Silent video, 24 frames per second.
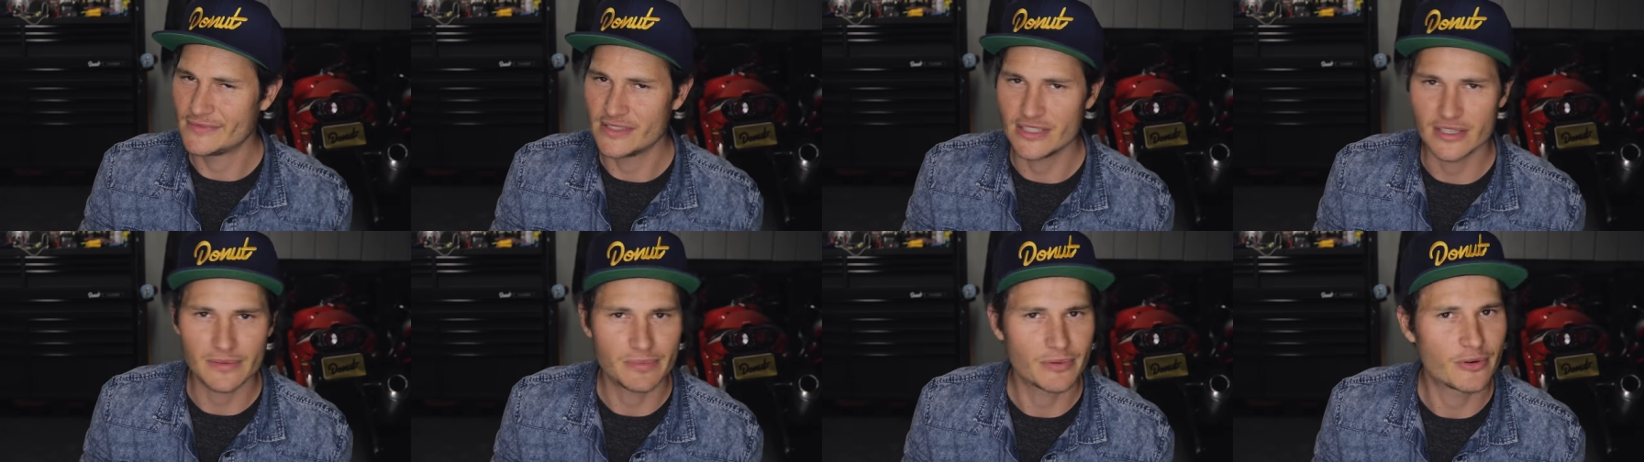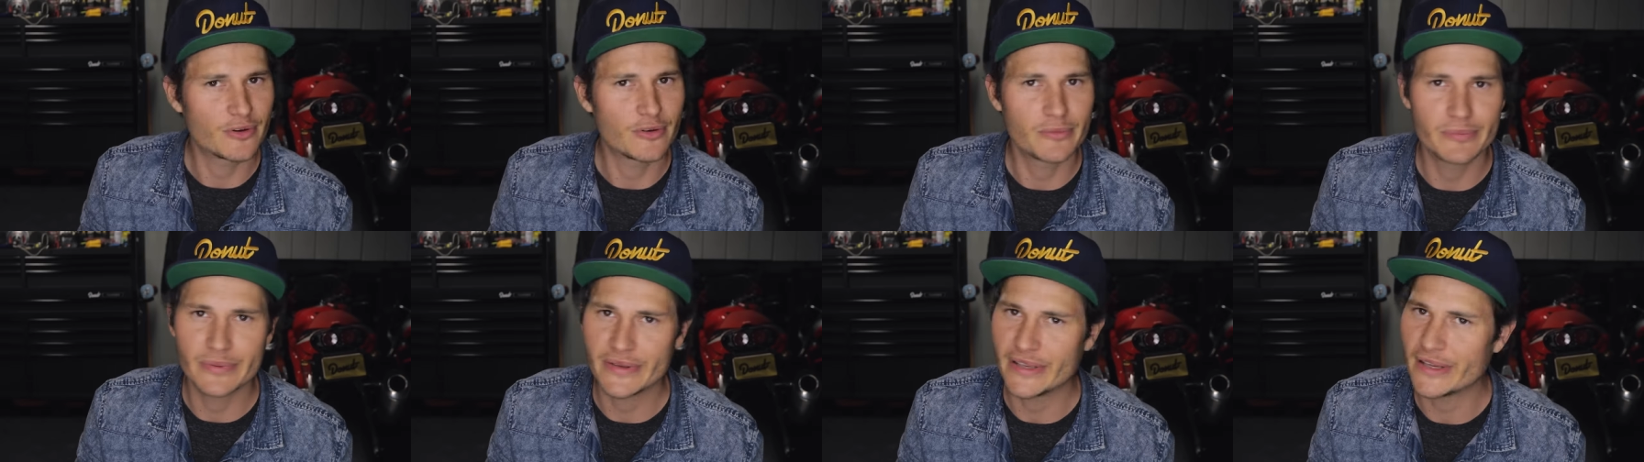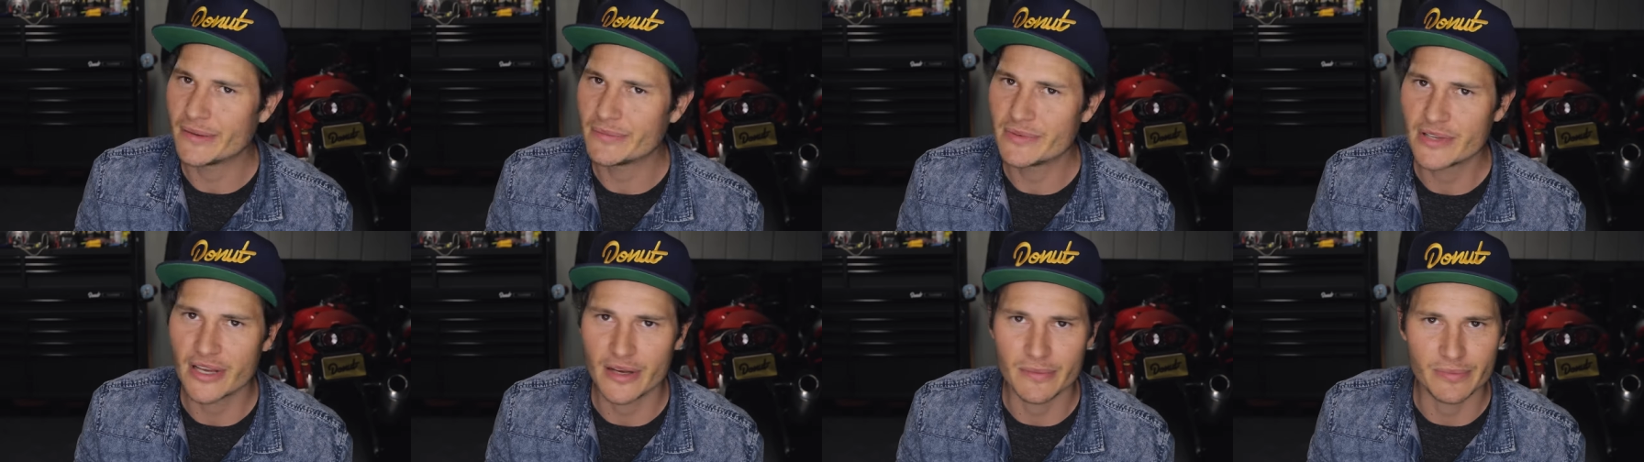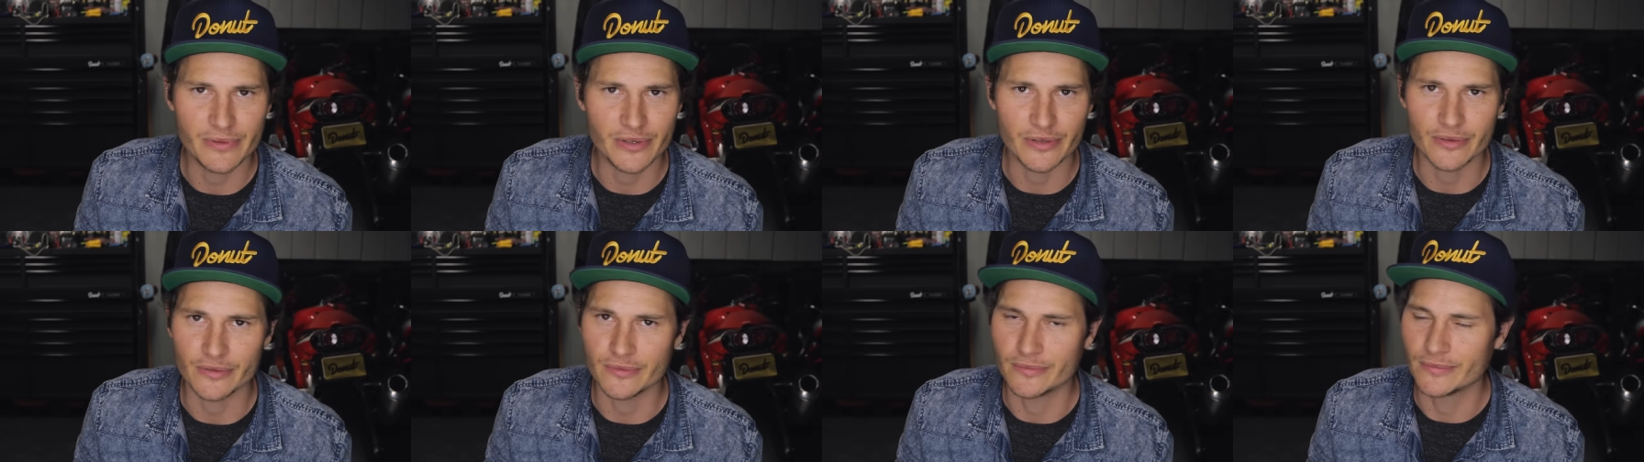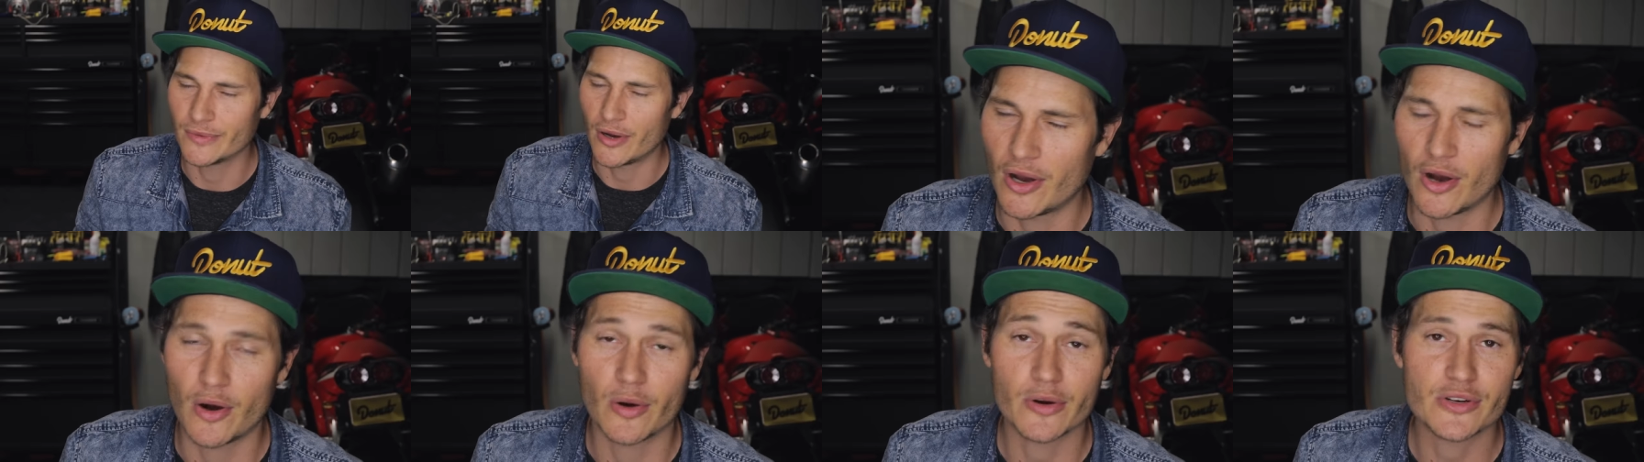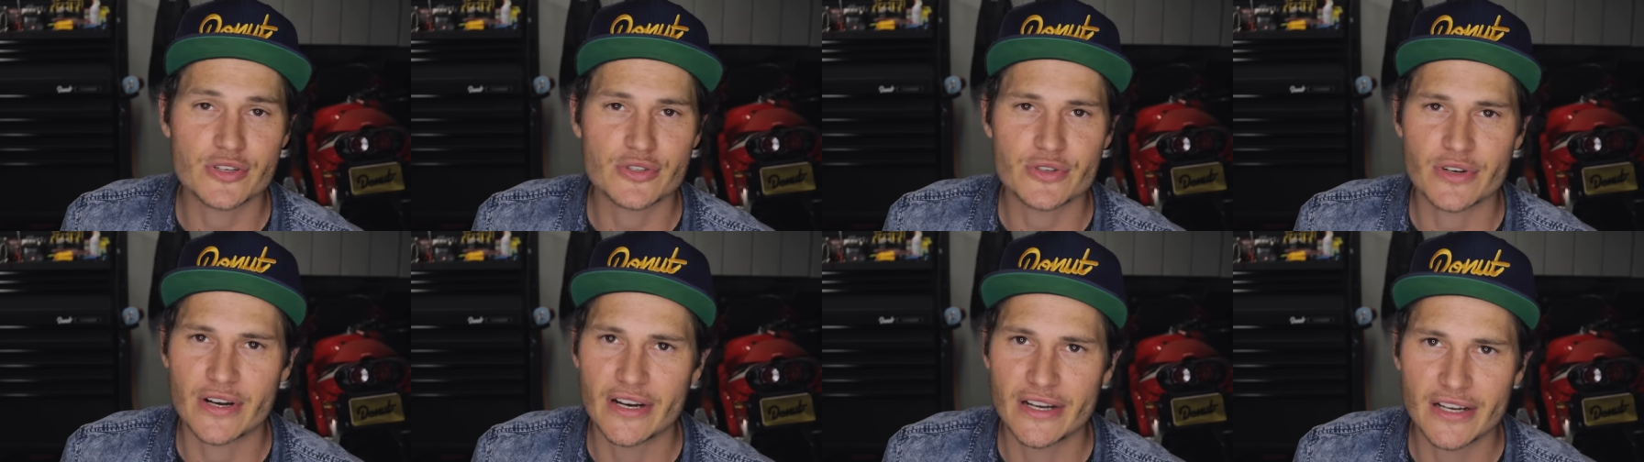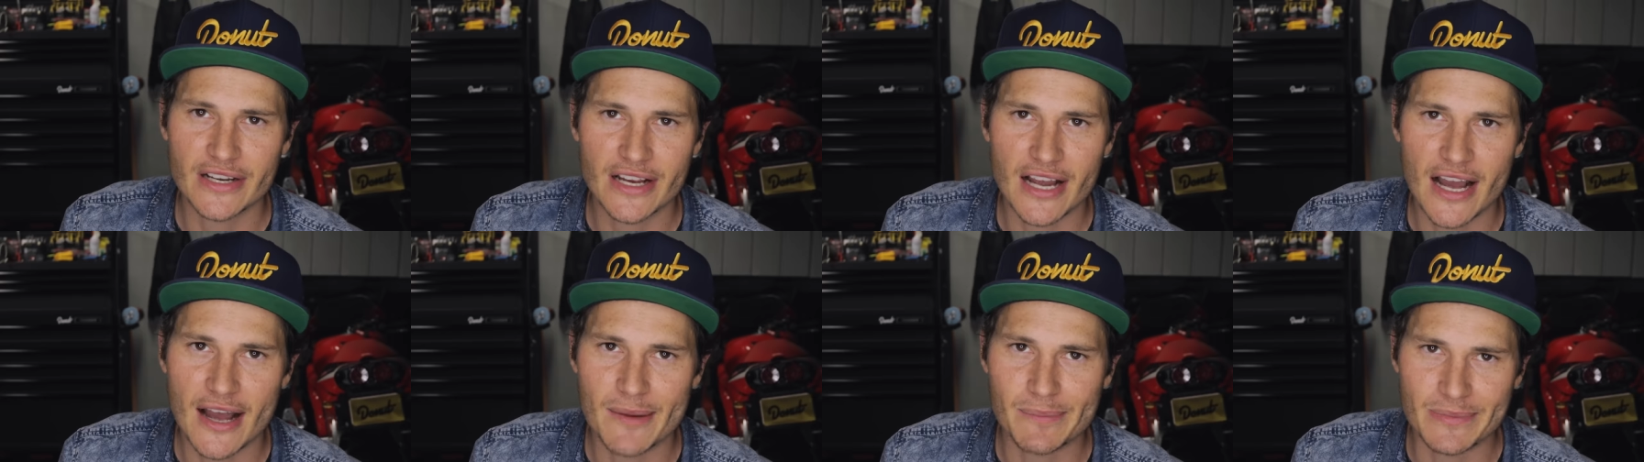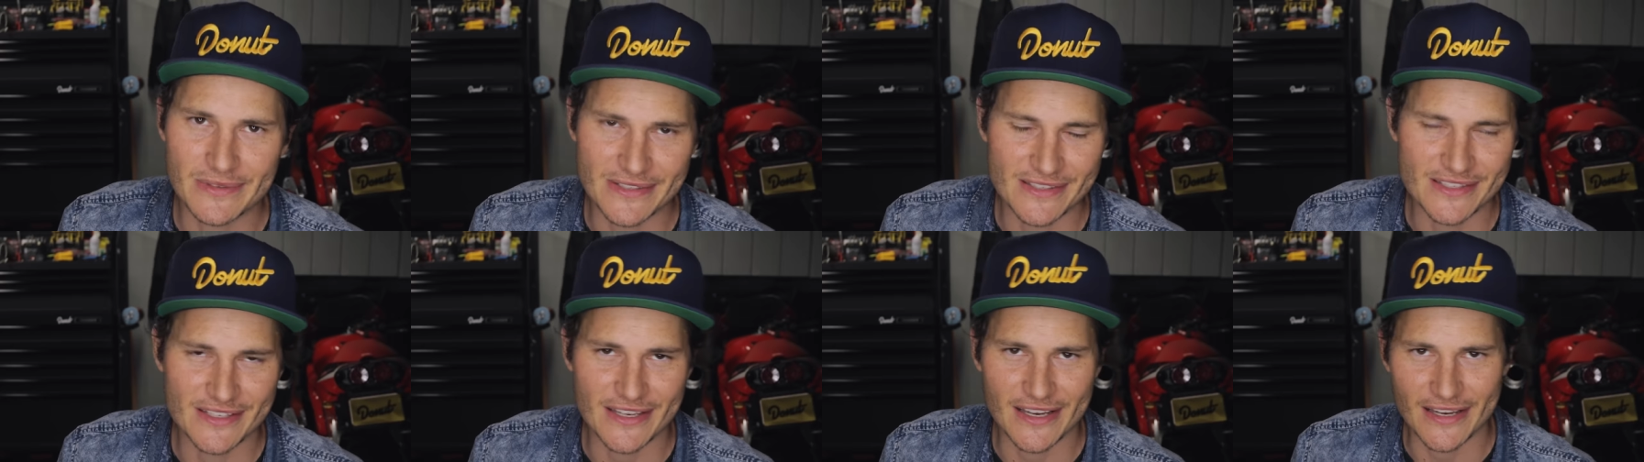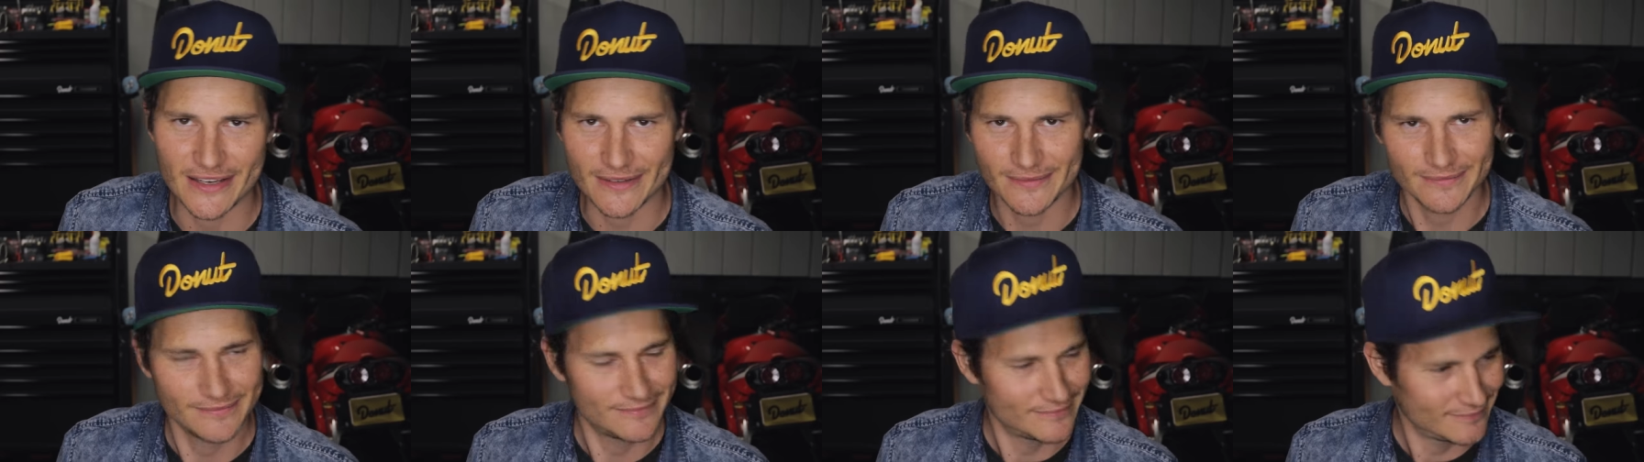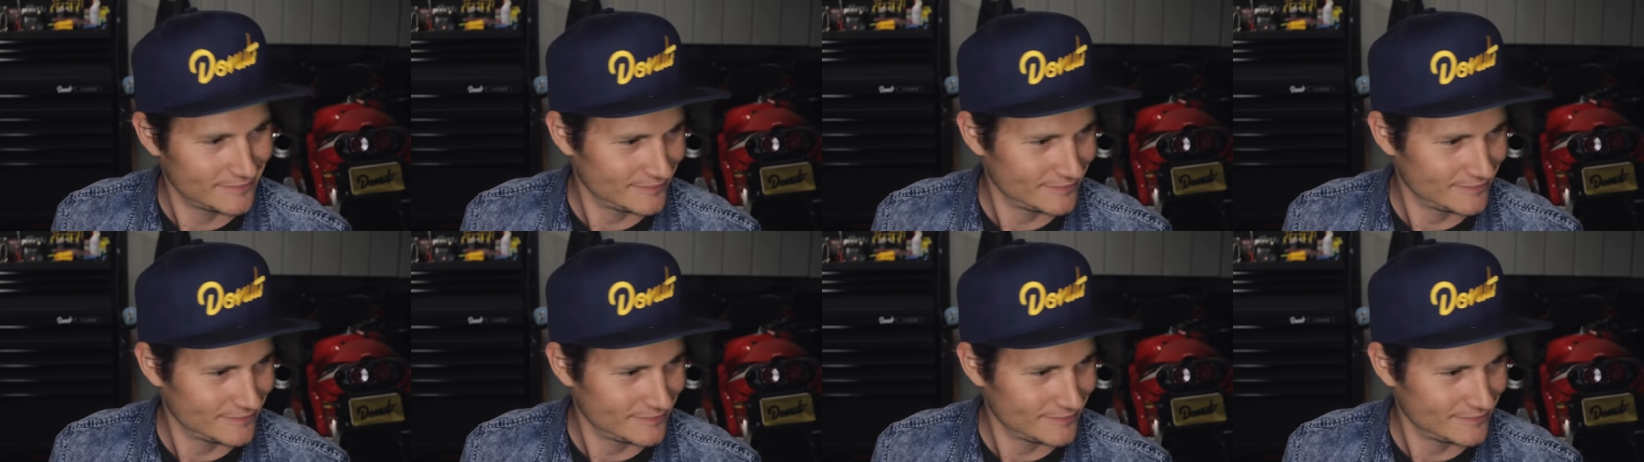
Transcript: Typical B M W, always trying to compensate.